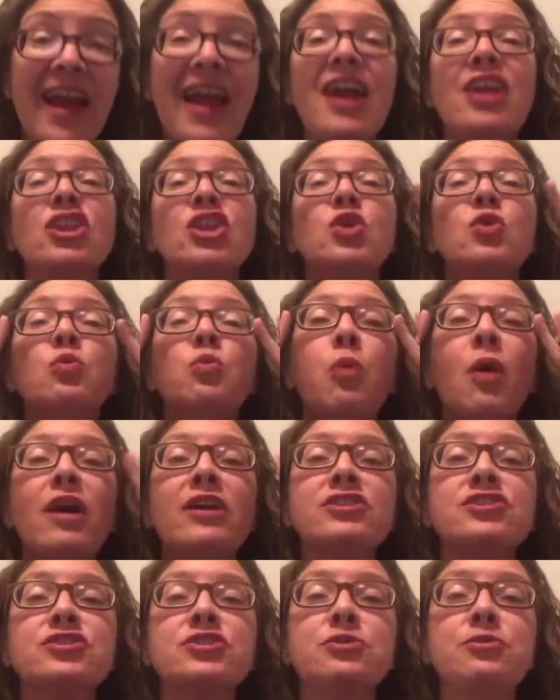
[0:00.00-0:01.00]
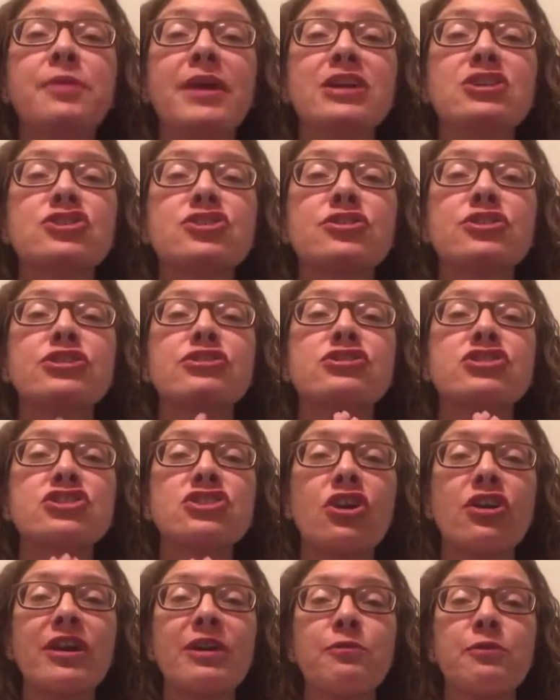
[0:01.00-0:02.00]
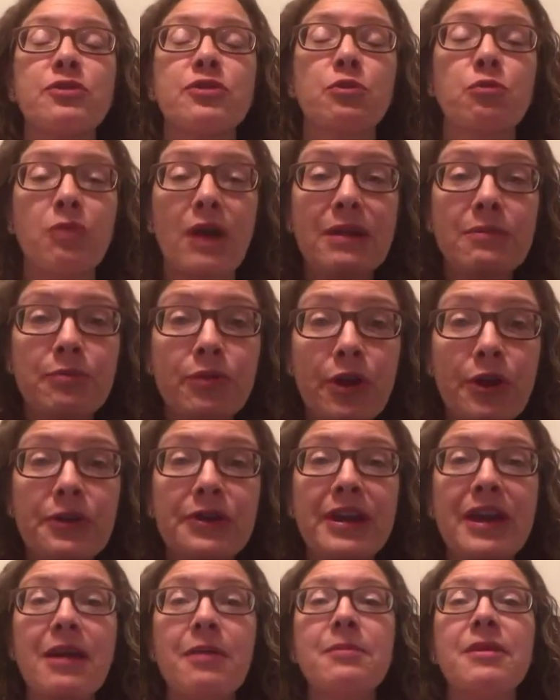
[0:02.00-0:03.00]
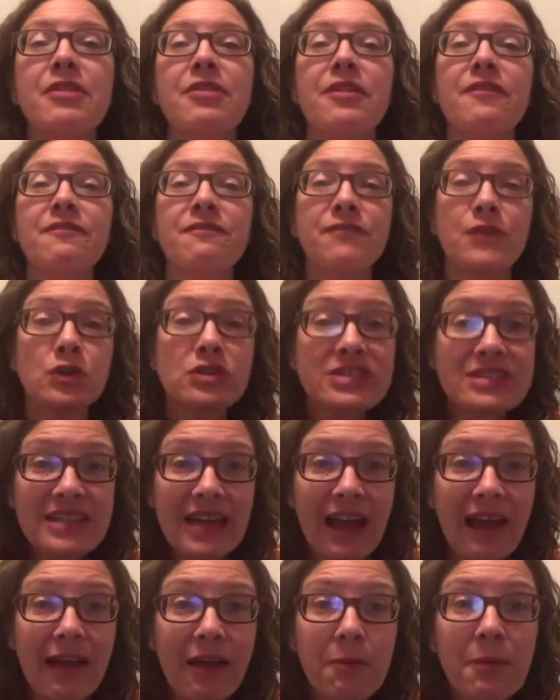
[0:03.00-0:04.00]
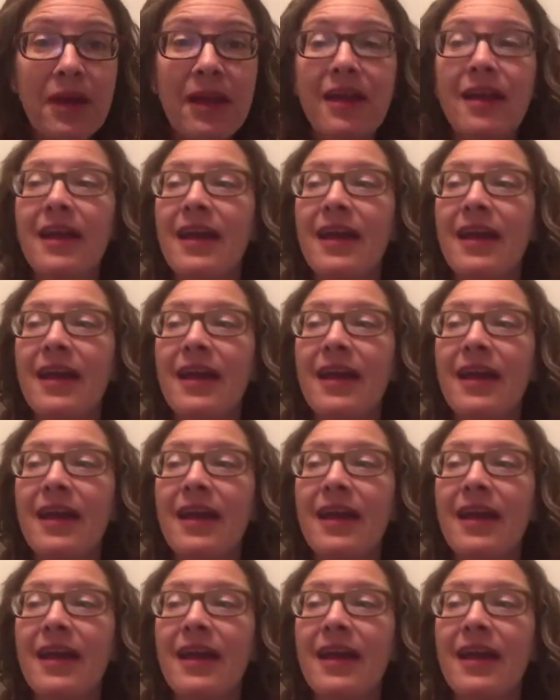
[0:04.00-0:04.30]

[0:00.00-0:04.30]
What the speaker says: and you want to make sure you're starting with the right program the first time,